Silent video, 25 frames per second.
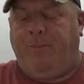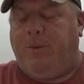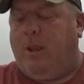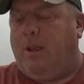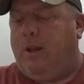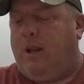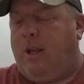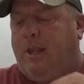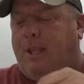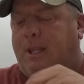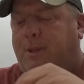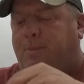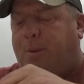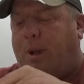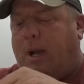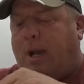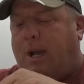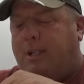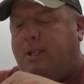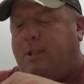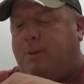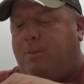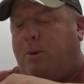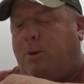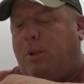Now these
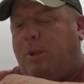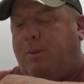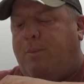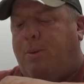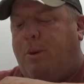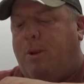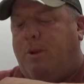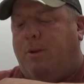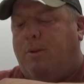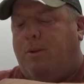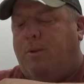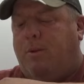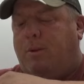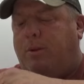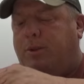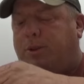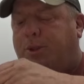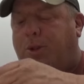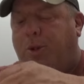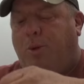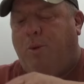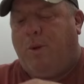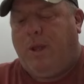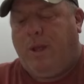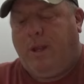pods, I'm only putting
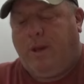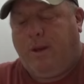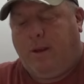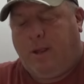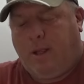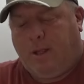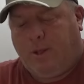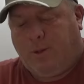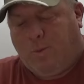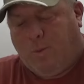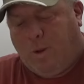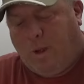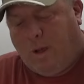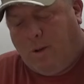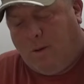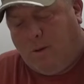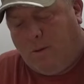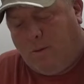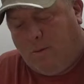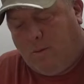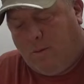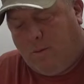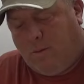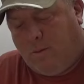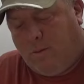2 in as
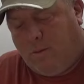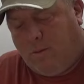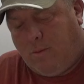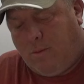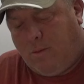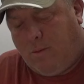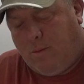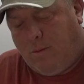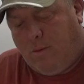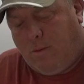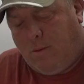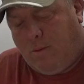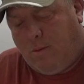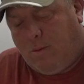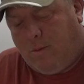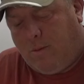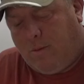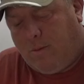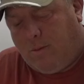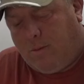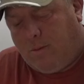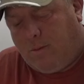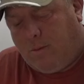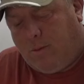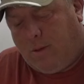well.
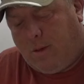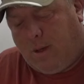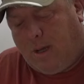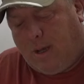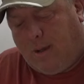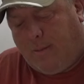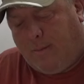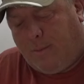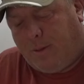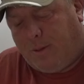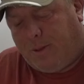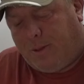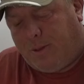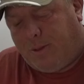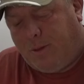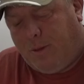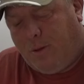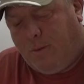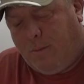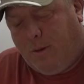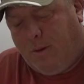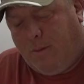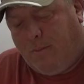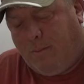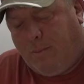I'm
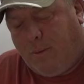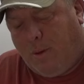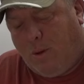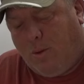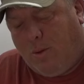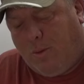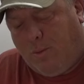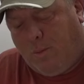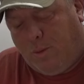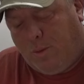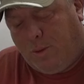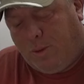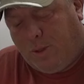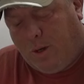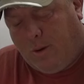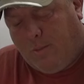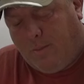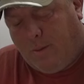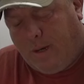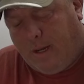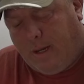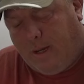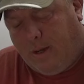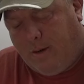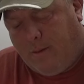assuming both will
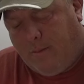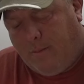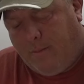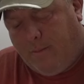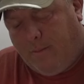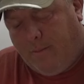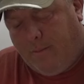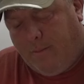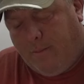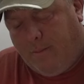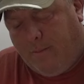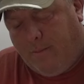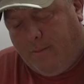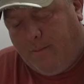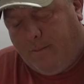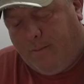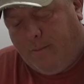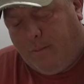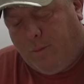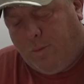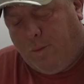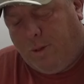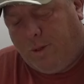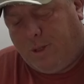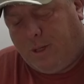germinate.
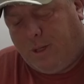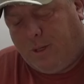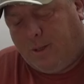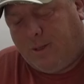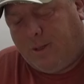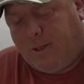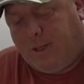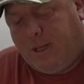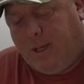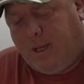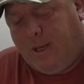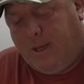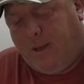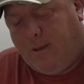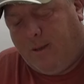We shall see.